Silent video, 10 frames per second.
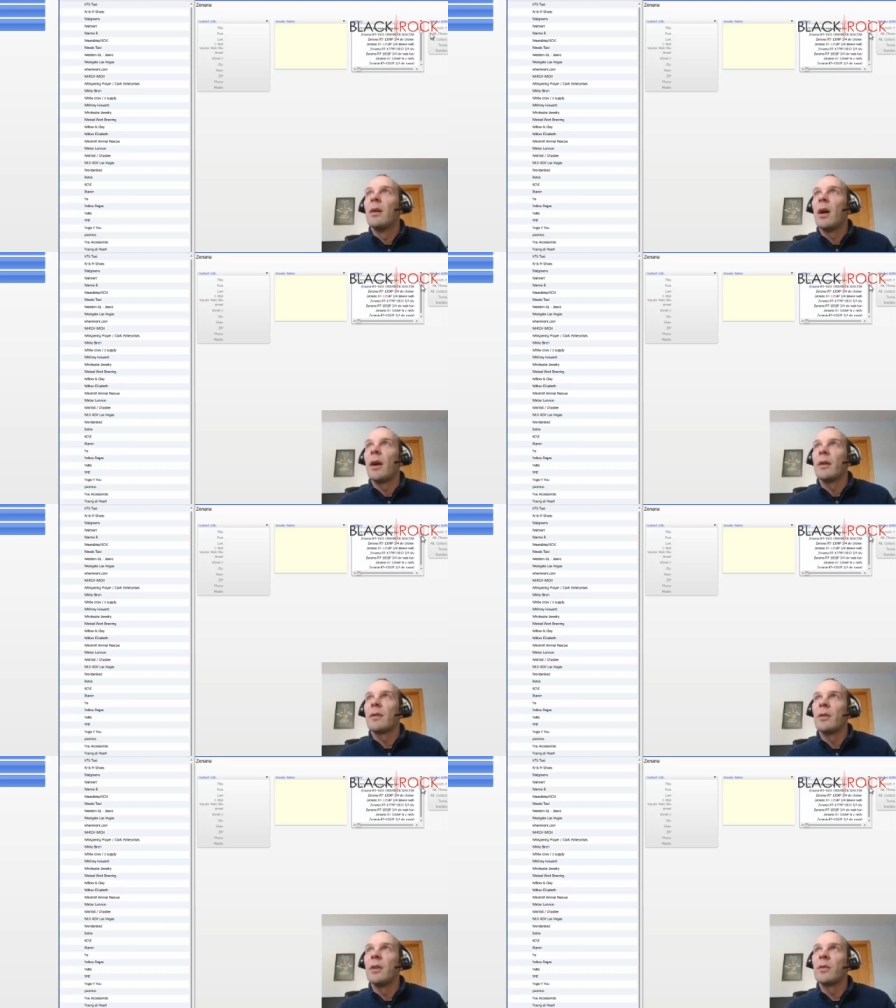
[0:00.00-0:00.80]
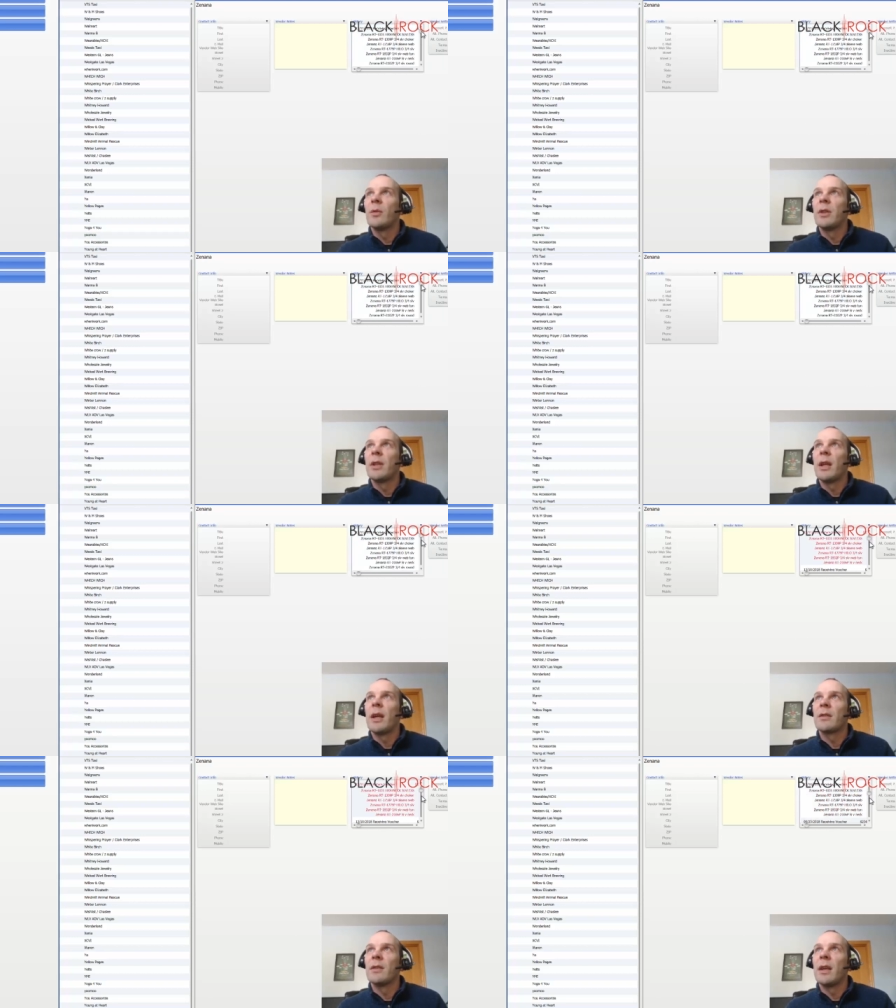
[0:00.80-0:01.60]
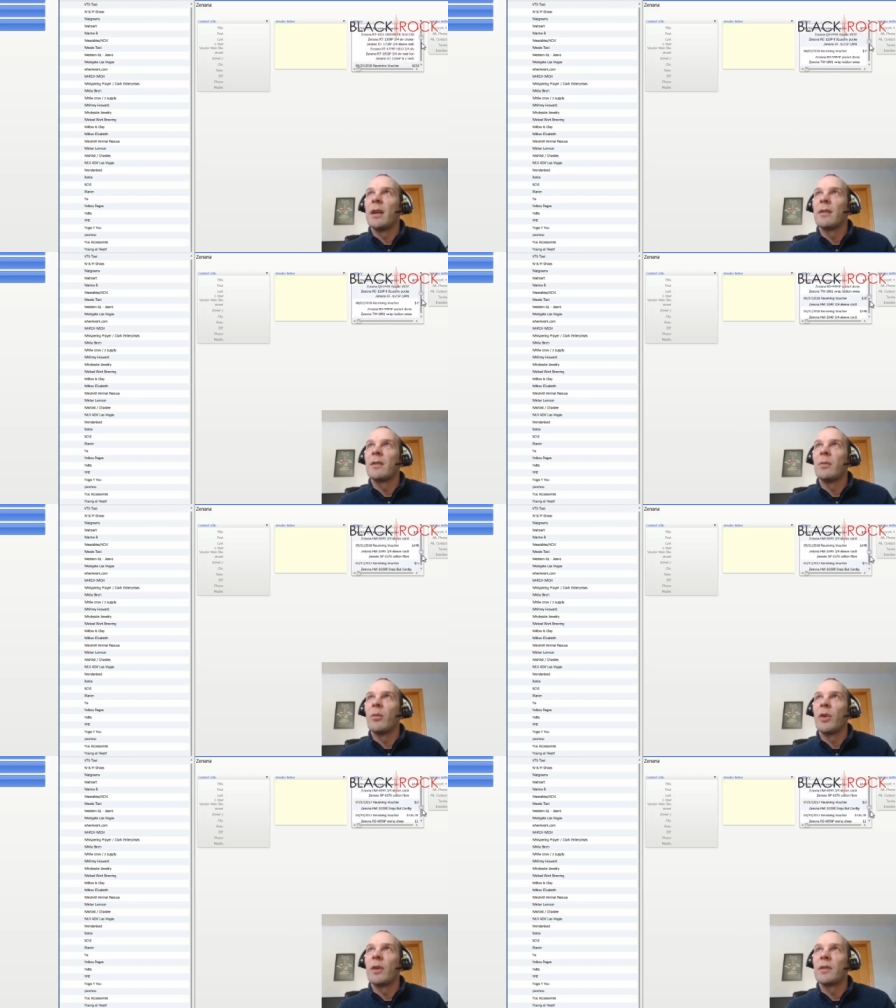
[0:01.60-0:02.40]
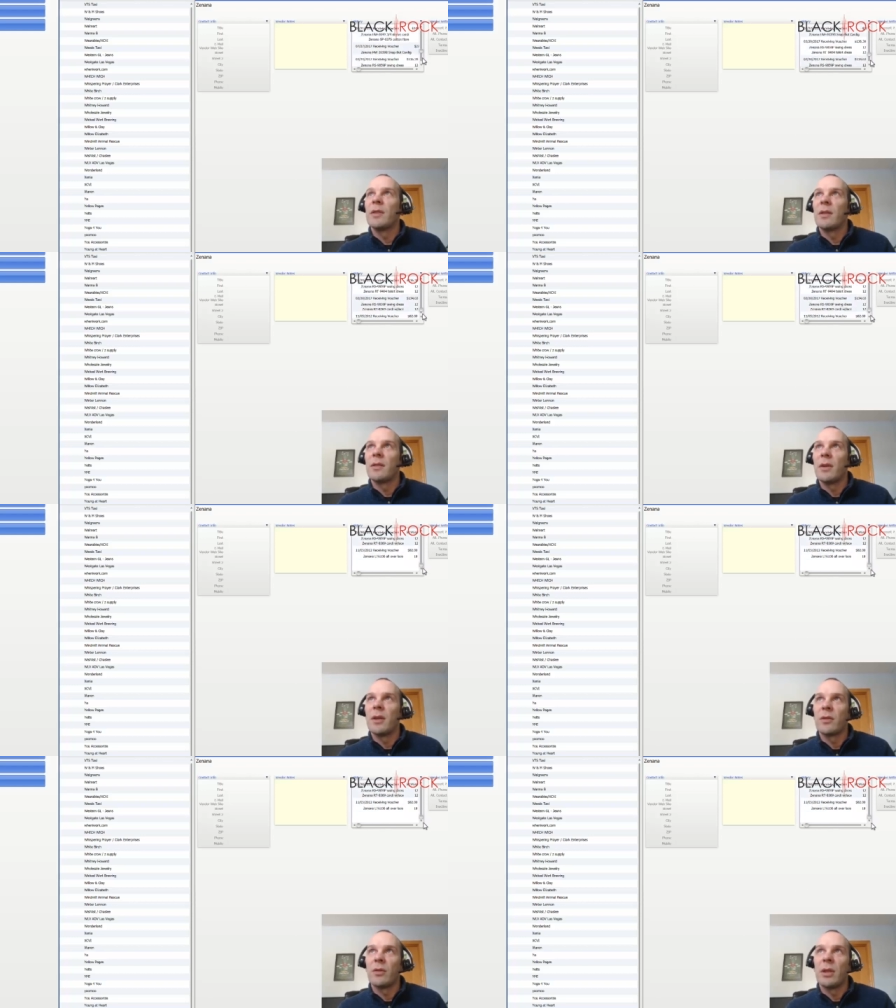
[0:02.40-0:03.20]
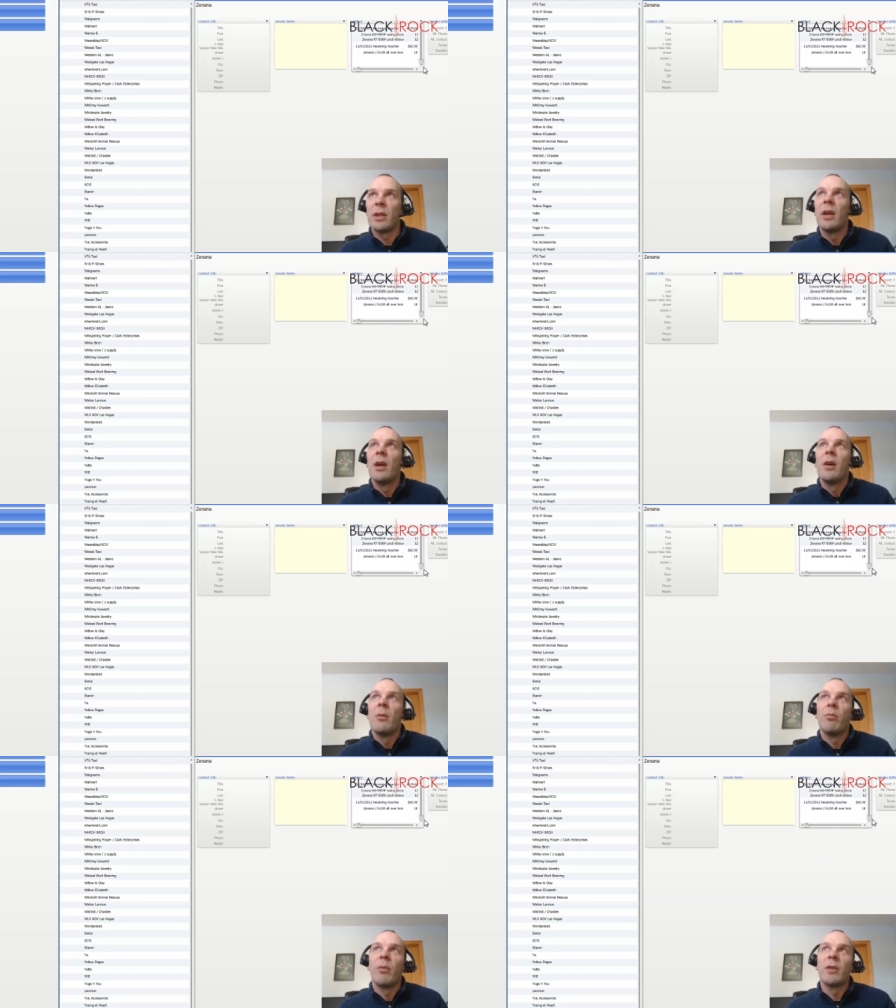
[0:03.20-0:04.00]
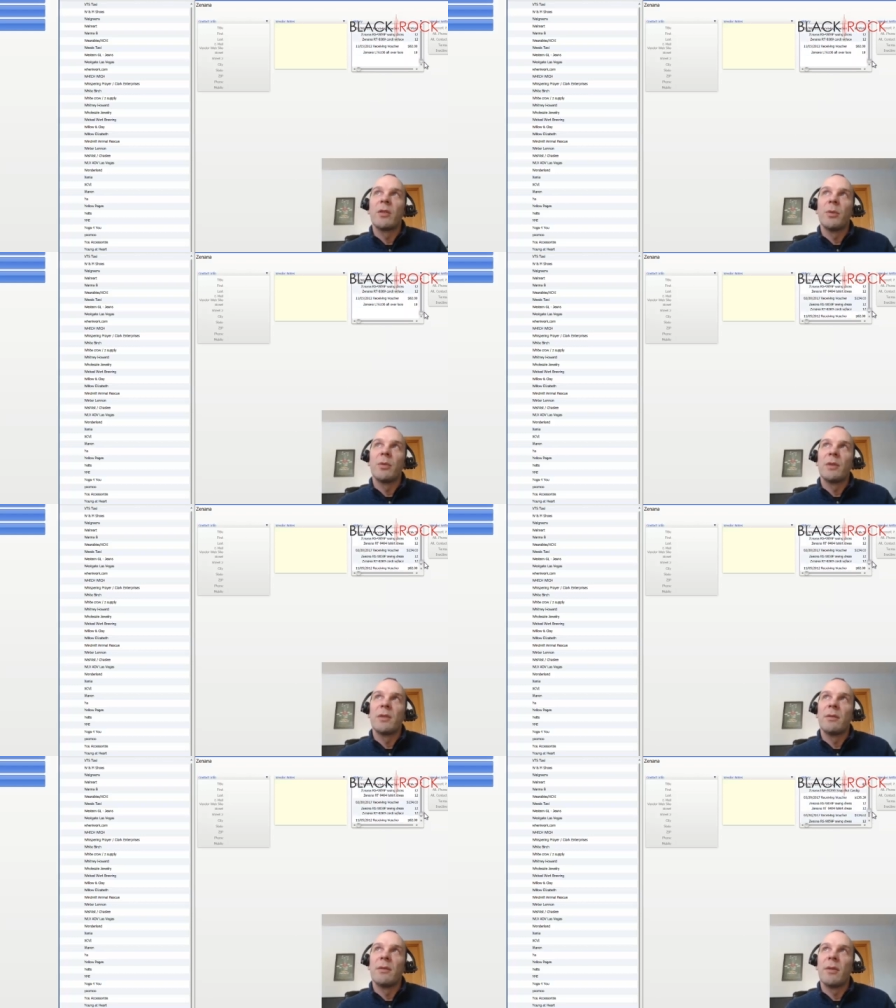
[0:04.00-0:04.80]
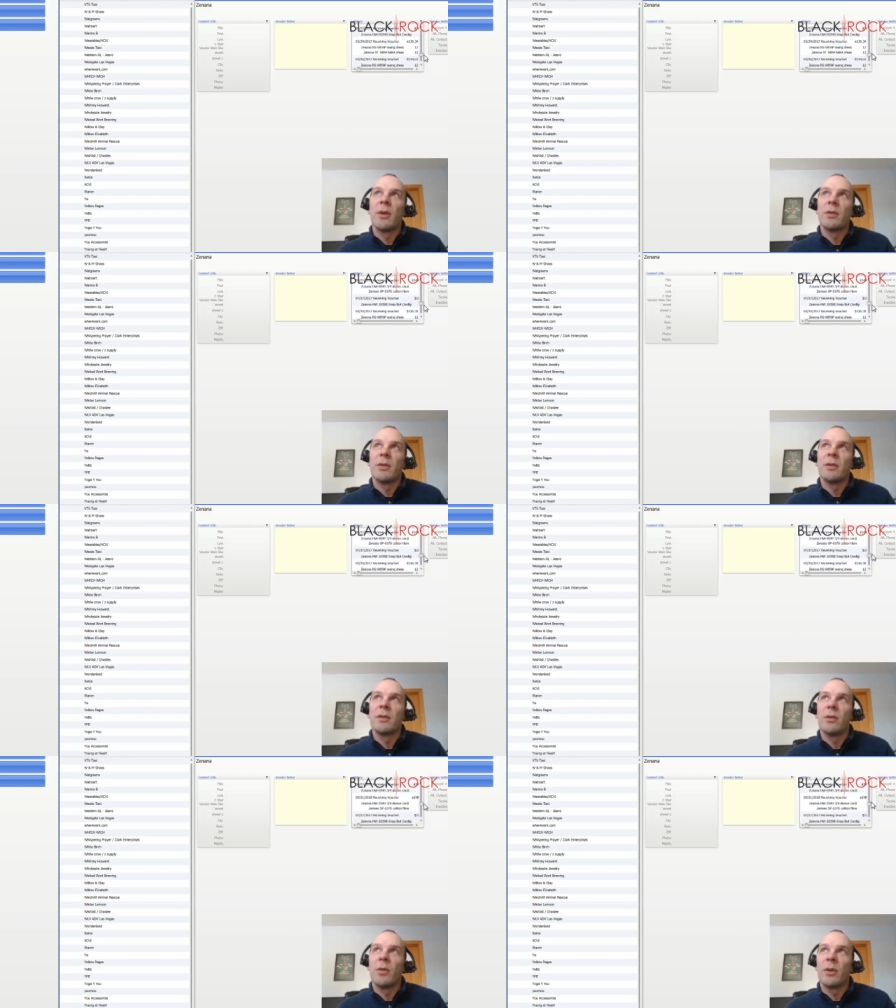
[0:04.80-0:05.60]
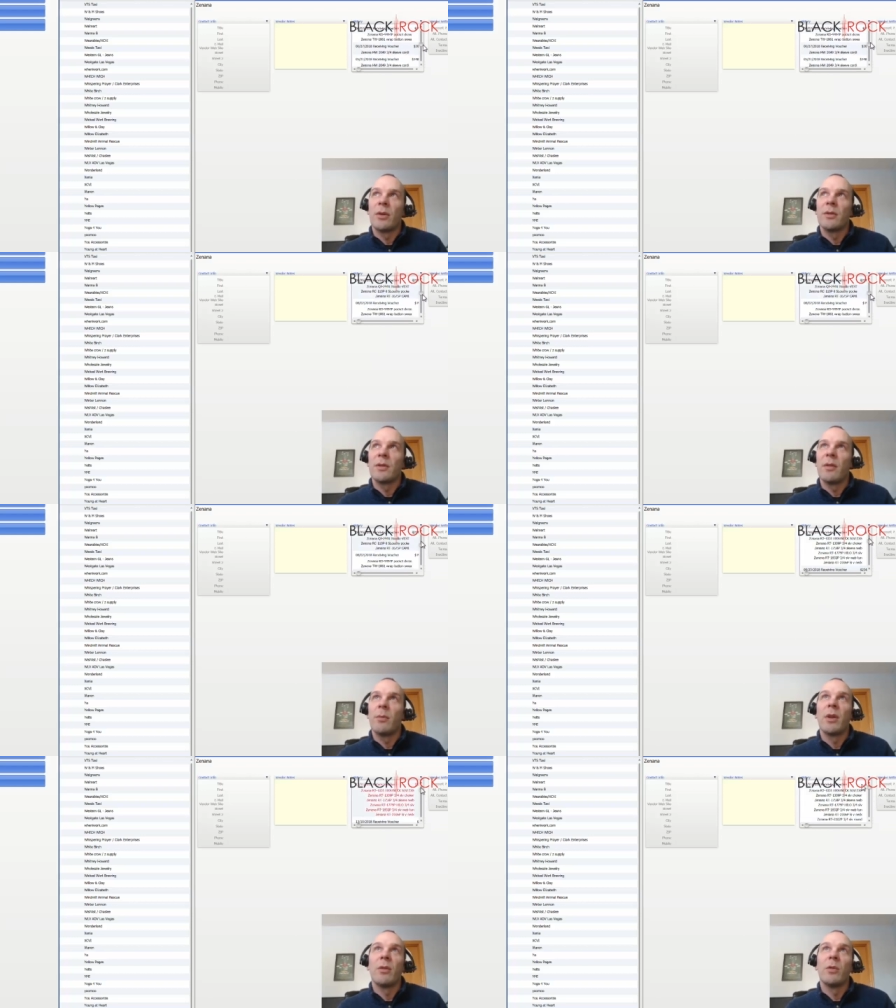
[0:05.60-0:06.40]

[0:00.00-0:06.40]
All right, so here's one that actually has some more extensive history. Multiple receiving vouchers and orders have been